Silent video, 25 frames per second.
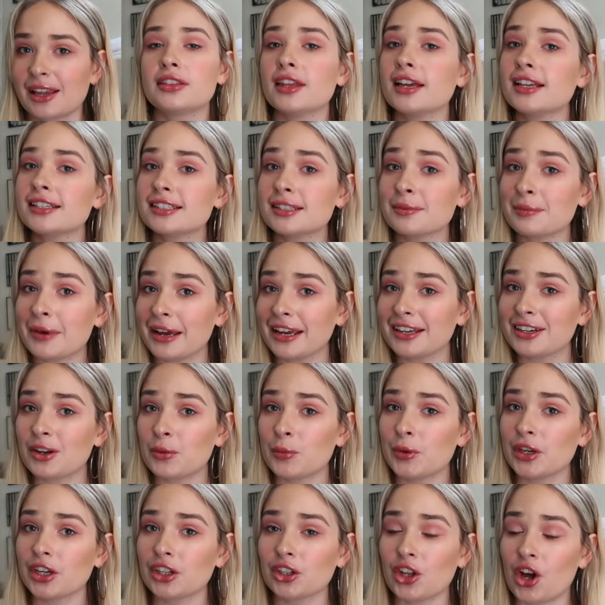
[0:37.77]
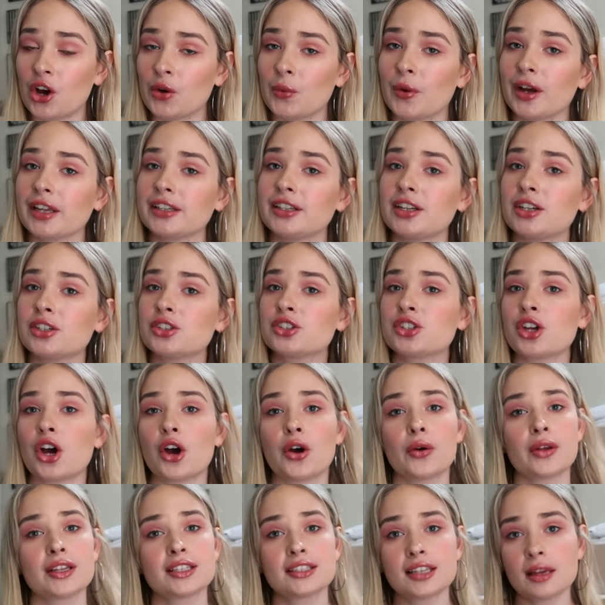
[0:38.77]
This might end up being a long one,
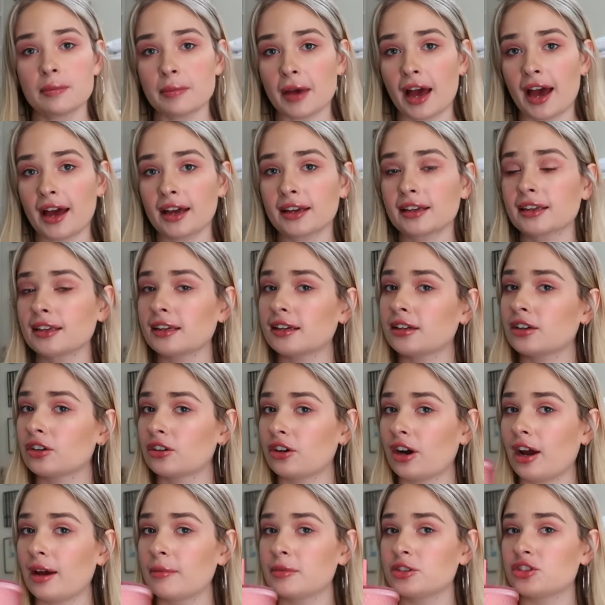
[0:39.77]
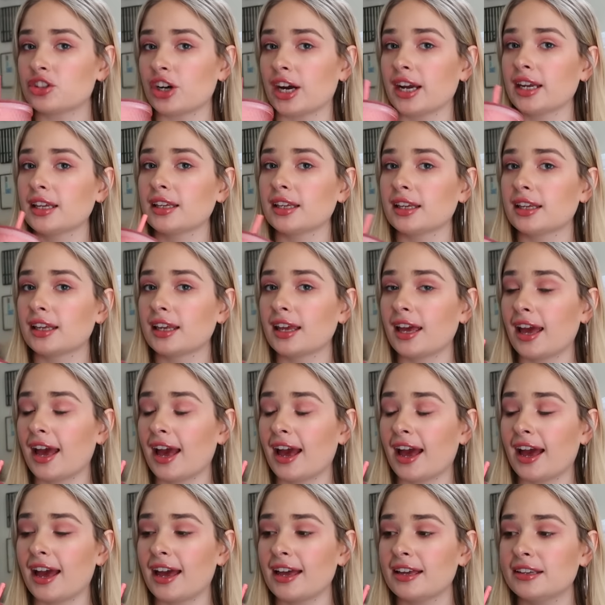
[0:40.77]
so sit back, grab a drink,
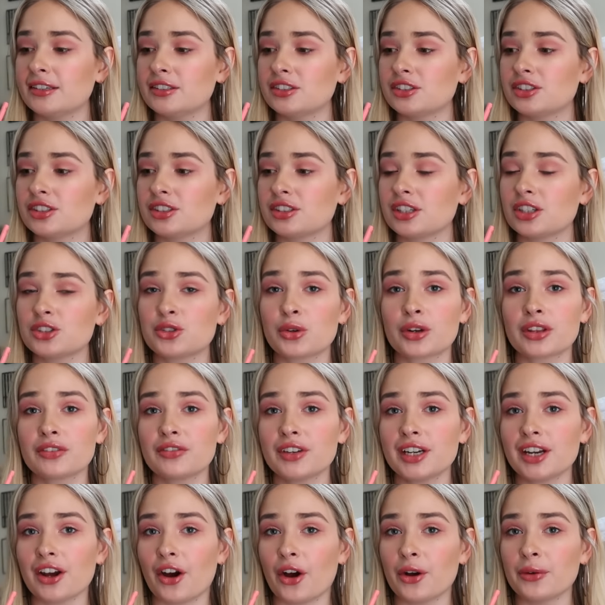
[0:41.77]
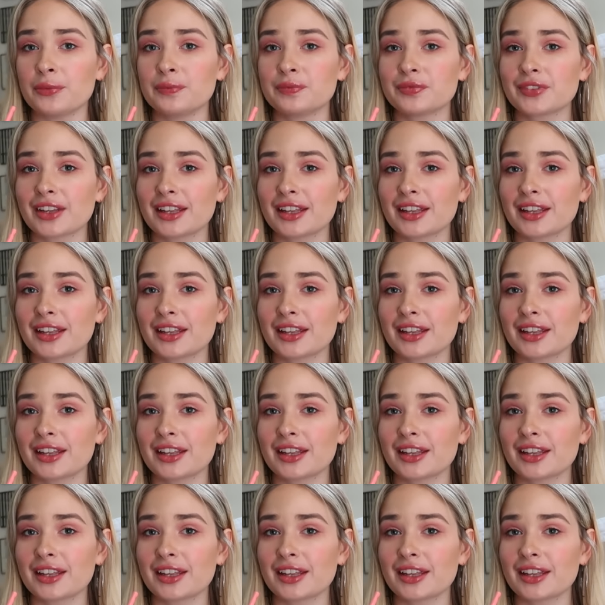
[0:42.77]
and enjoy the video.